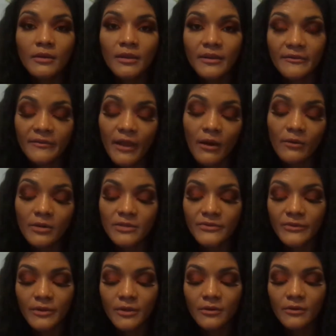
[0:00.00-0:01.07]
if that works
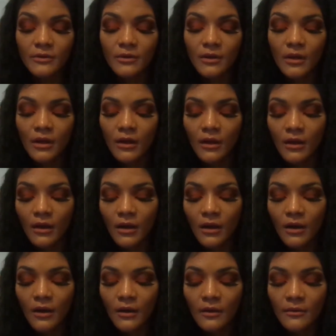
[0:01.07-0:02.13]
for you.
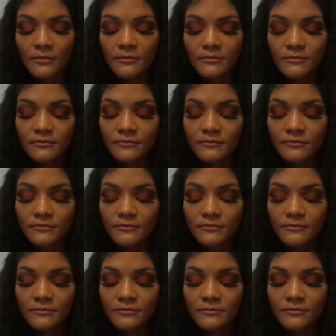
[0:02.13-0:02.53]
Um,